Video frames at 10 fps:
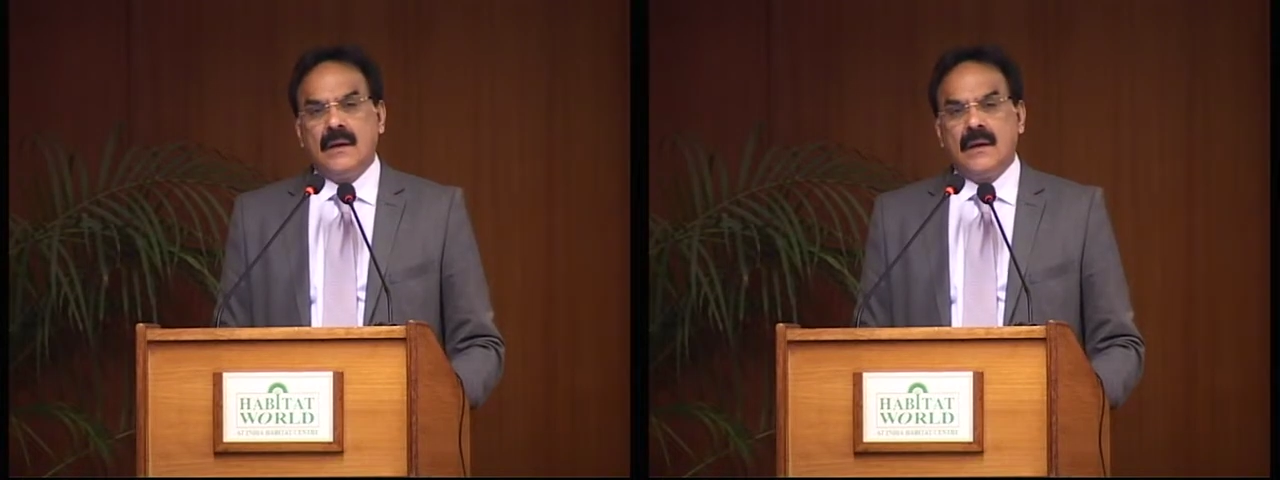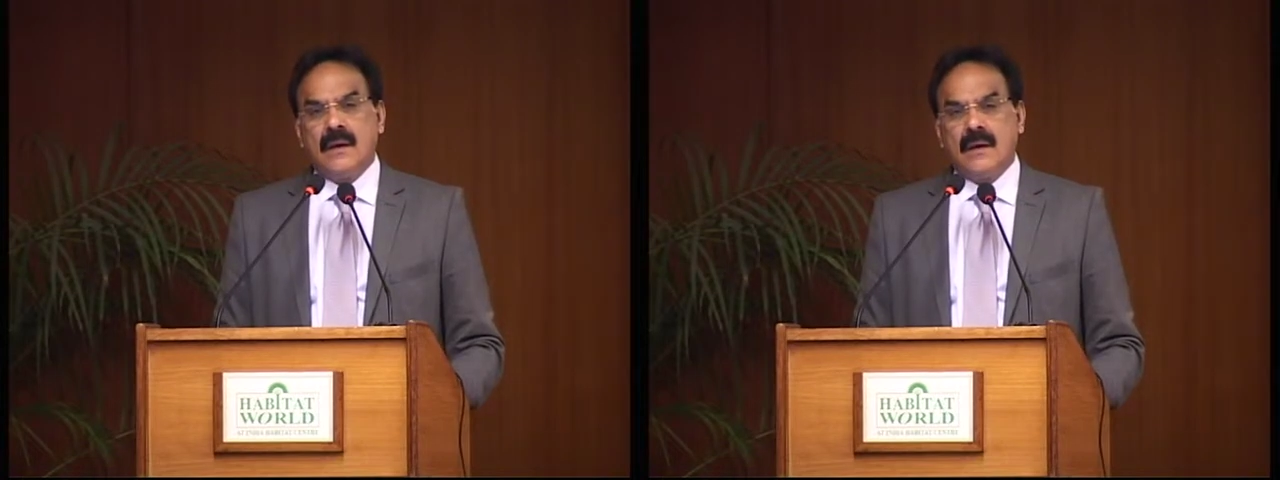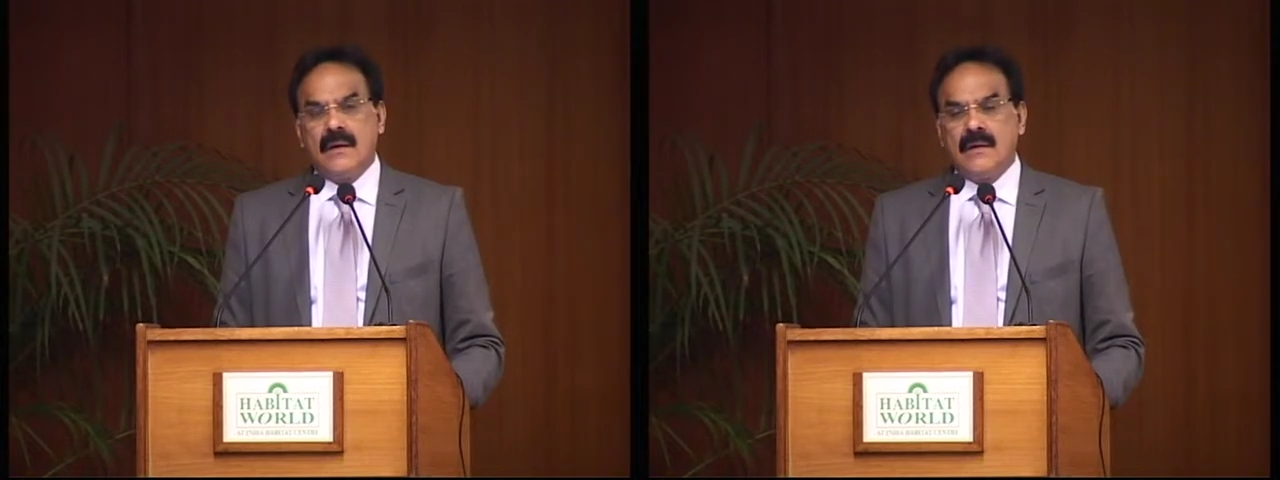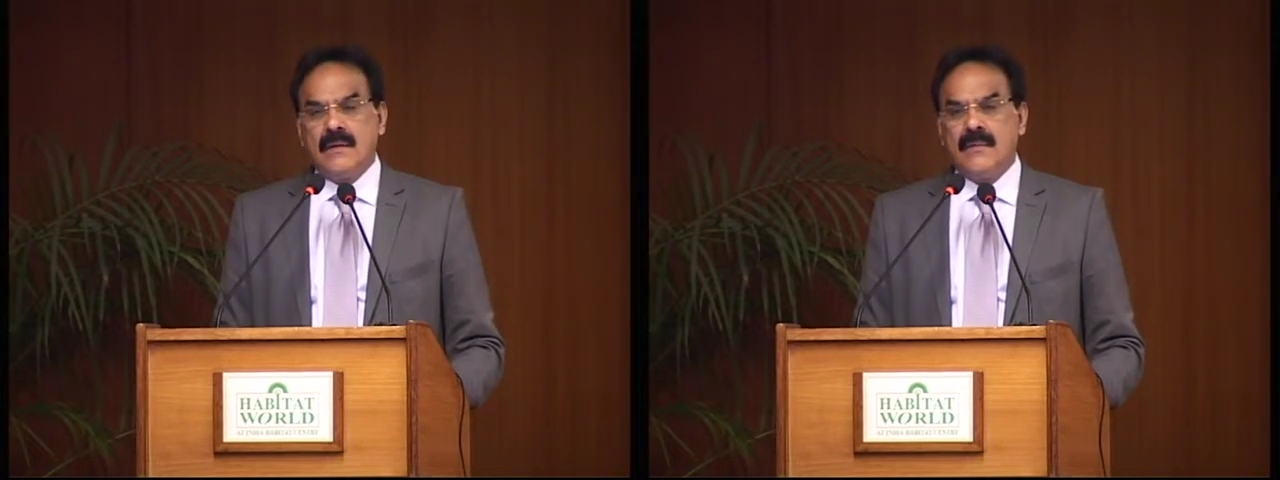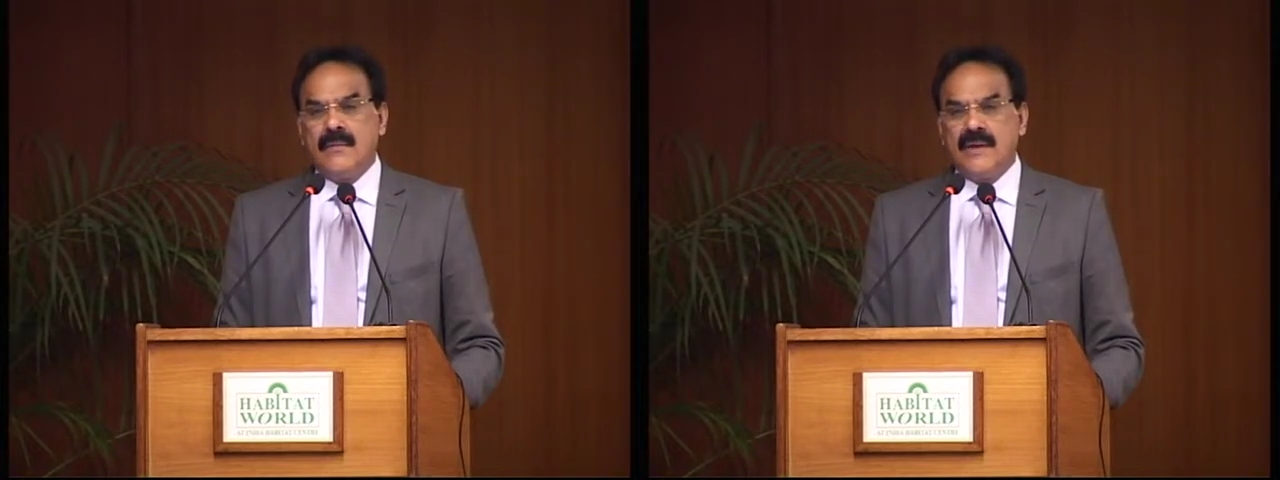current
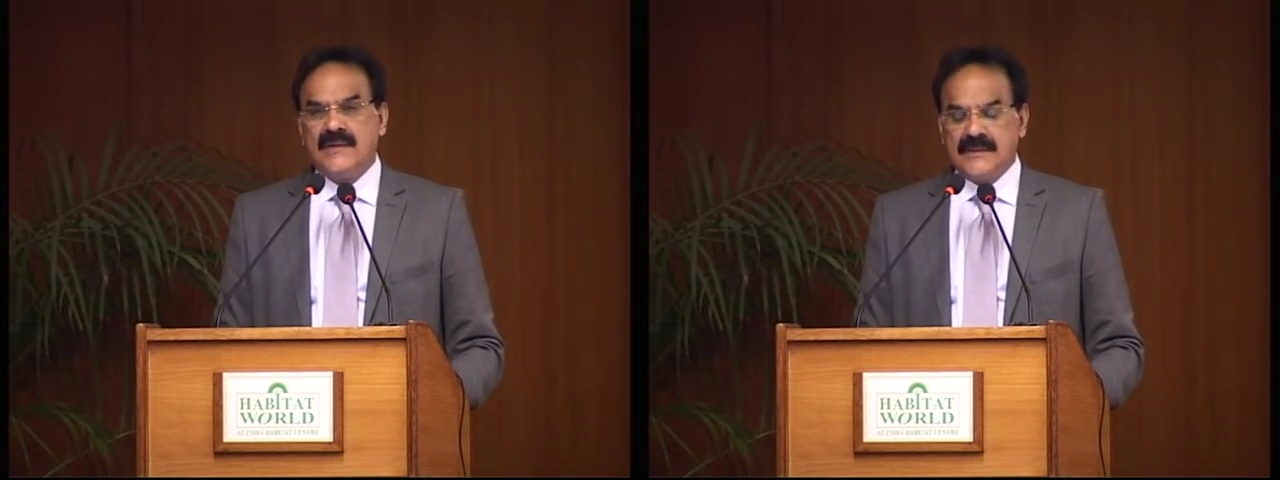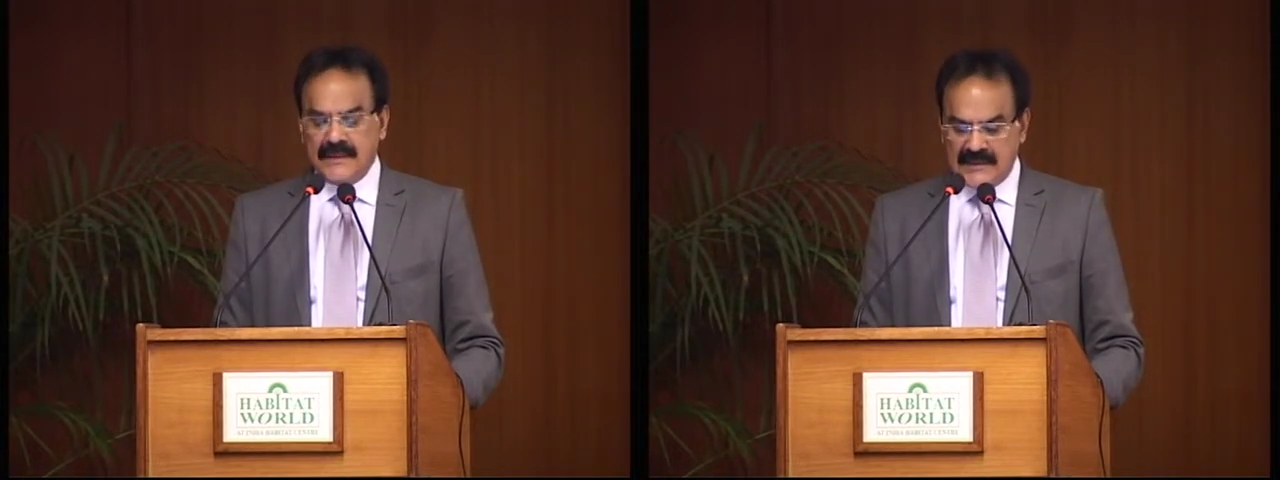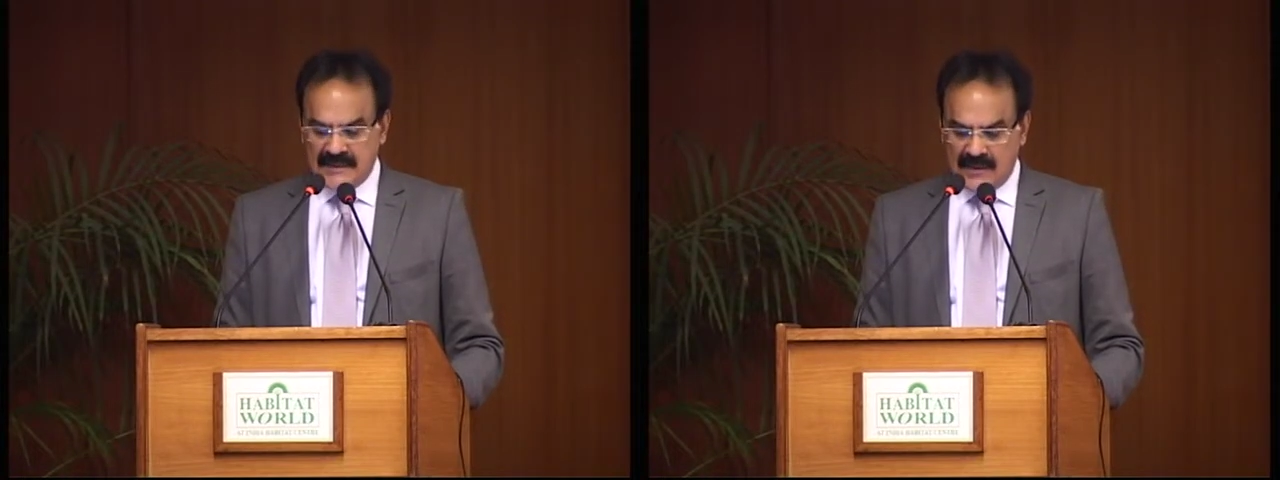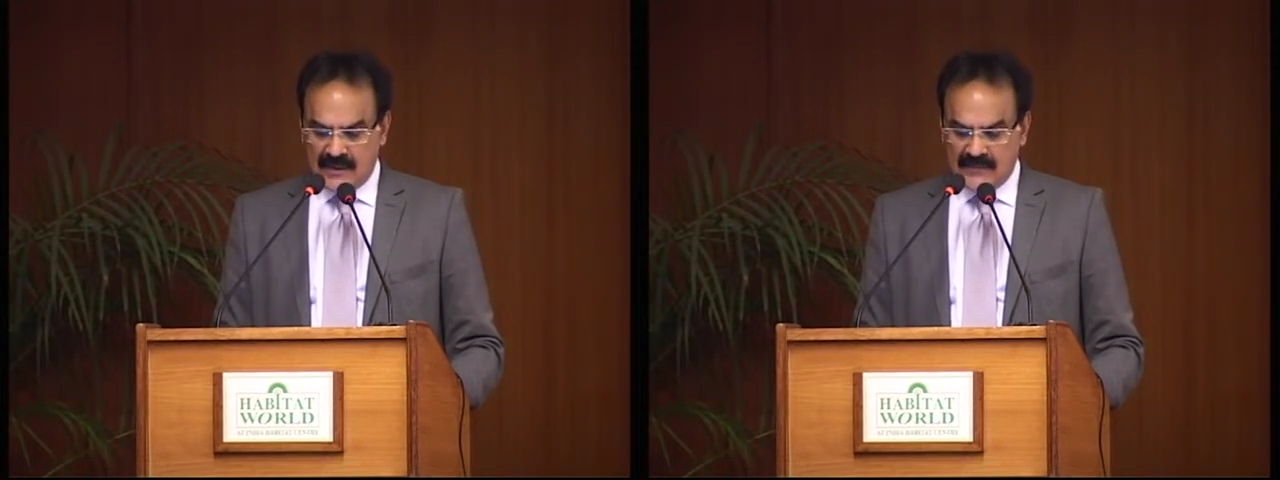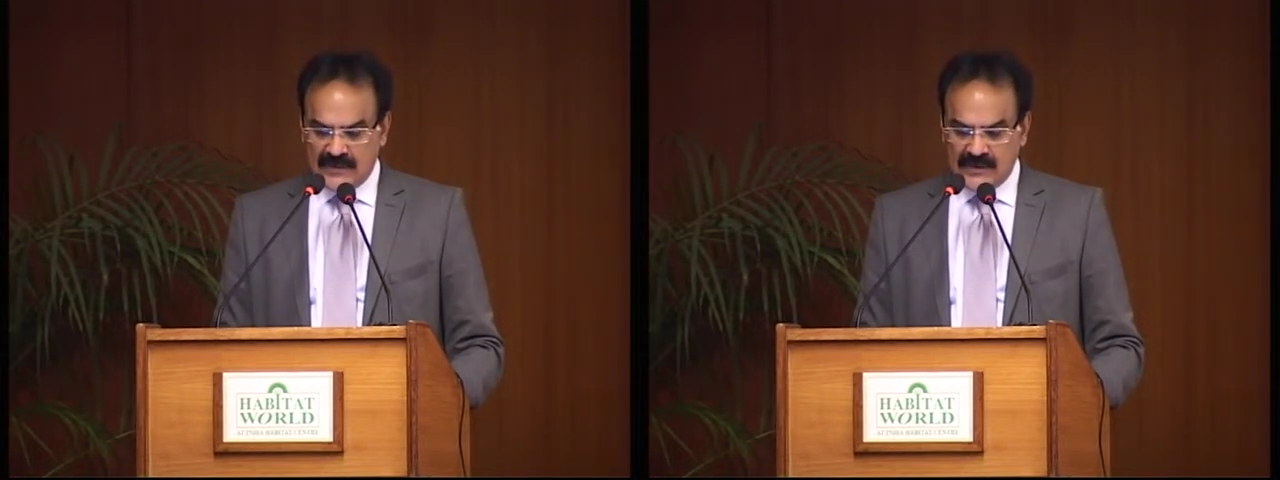presidency
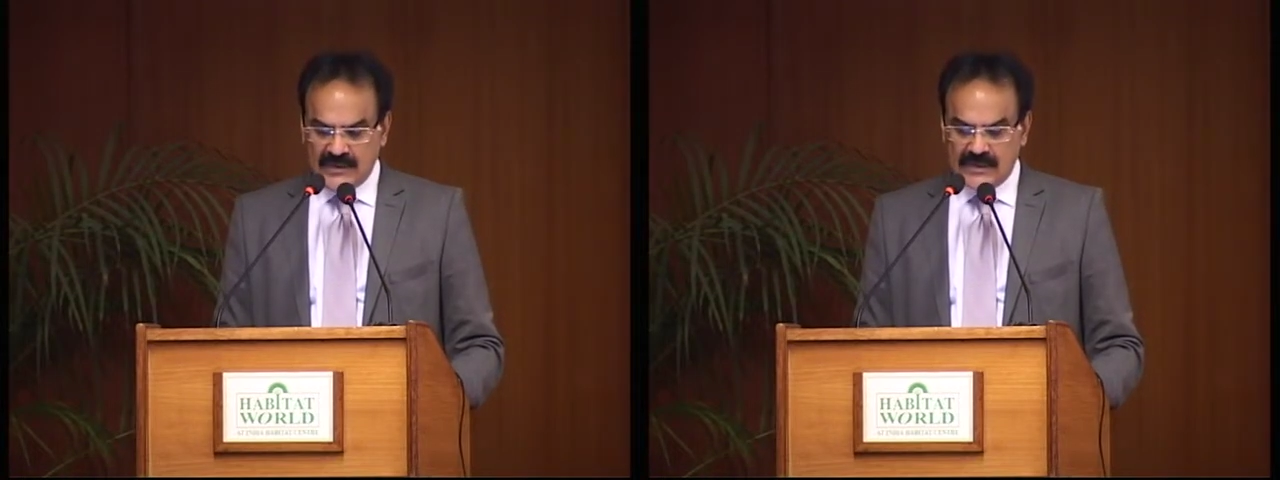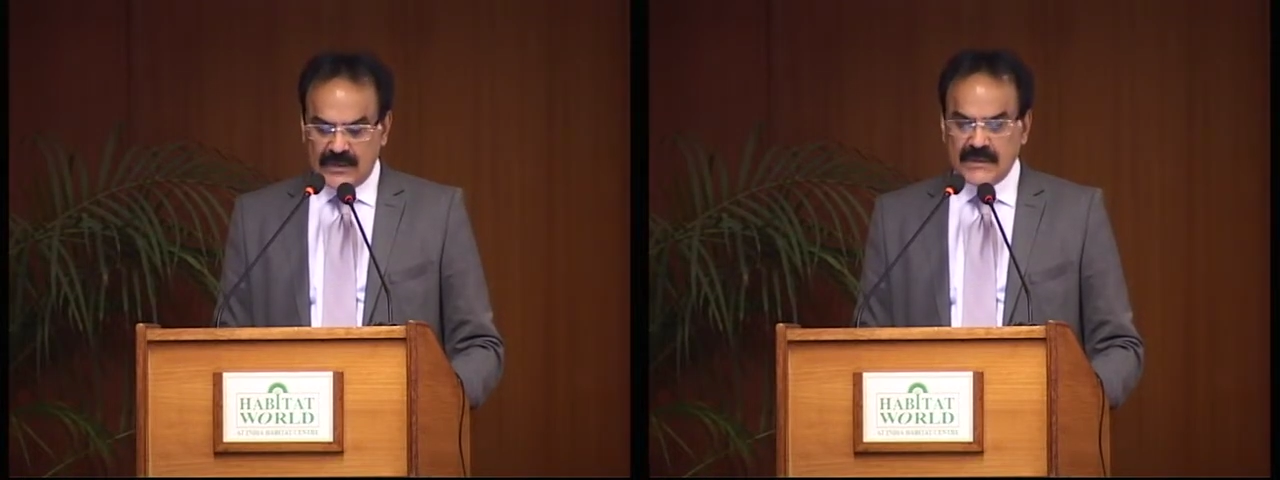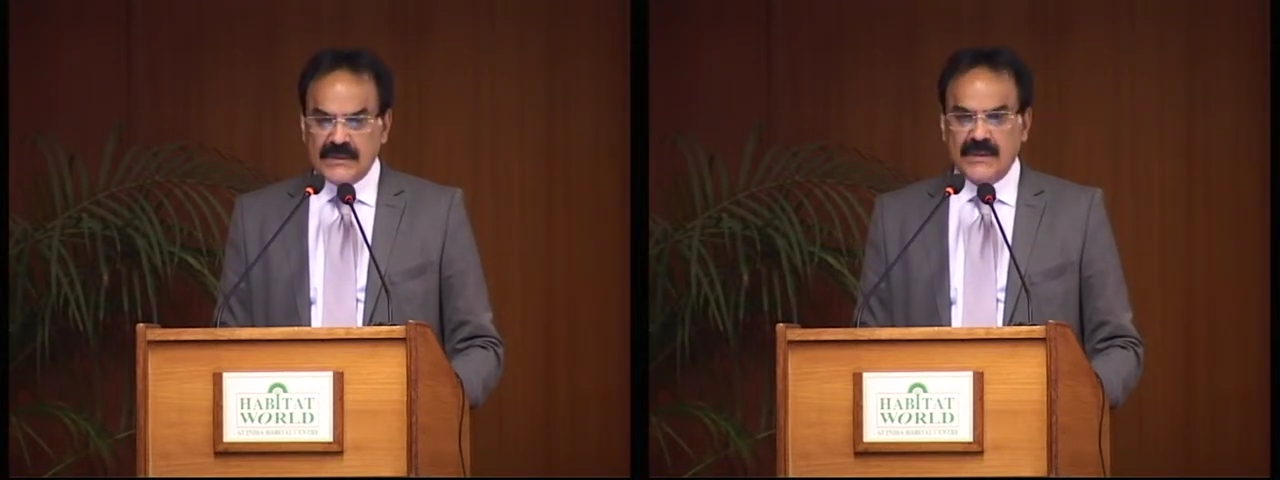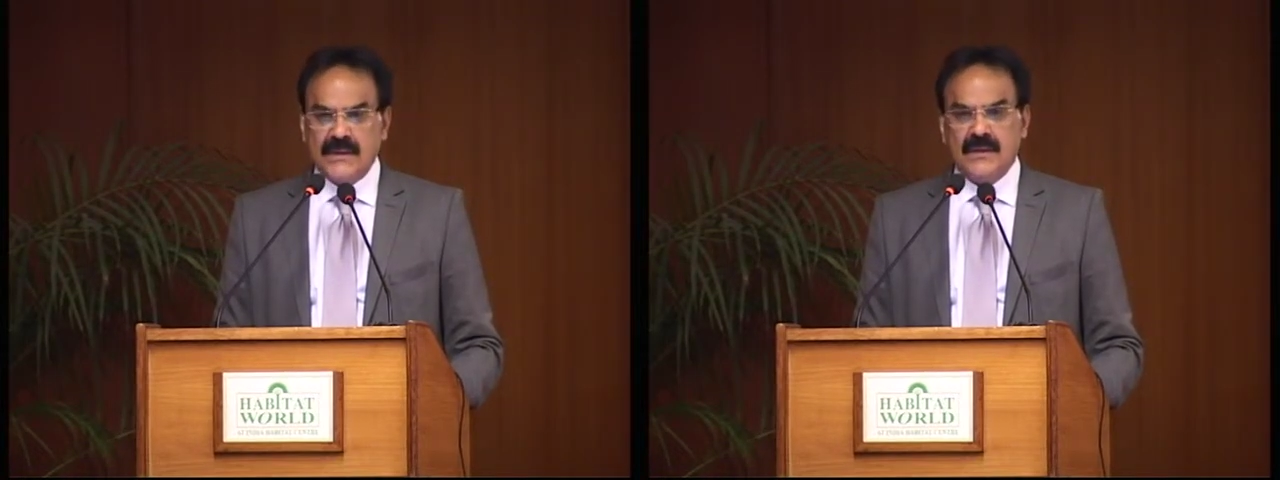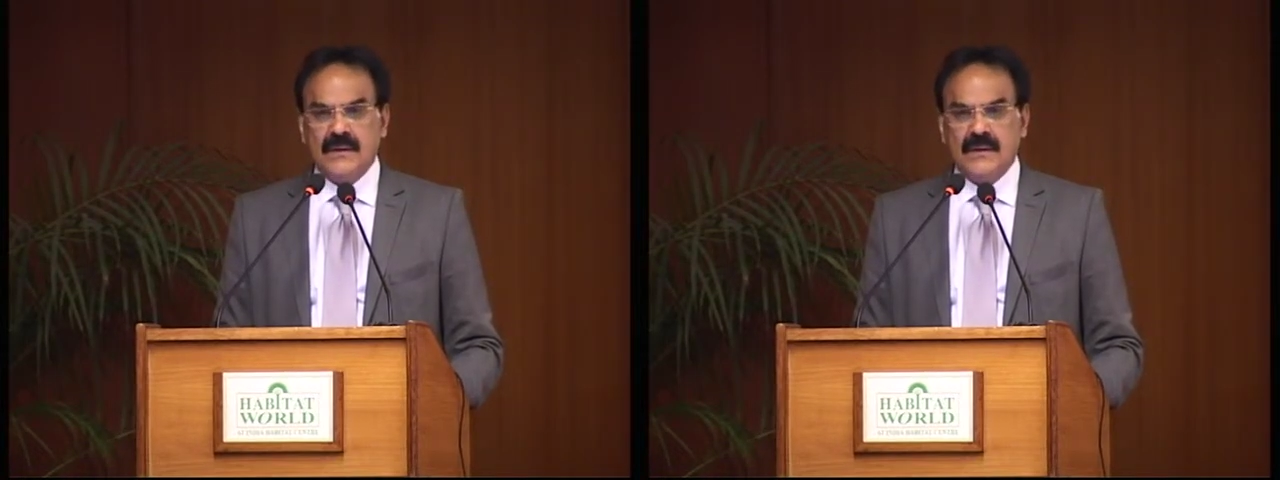of the G20,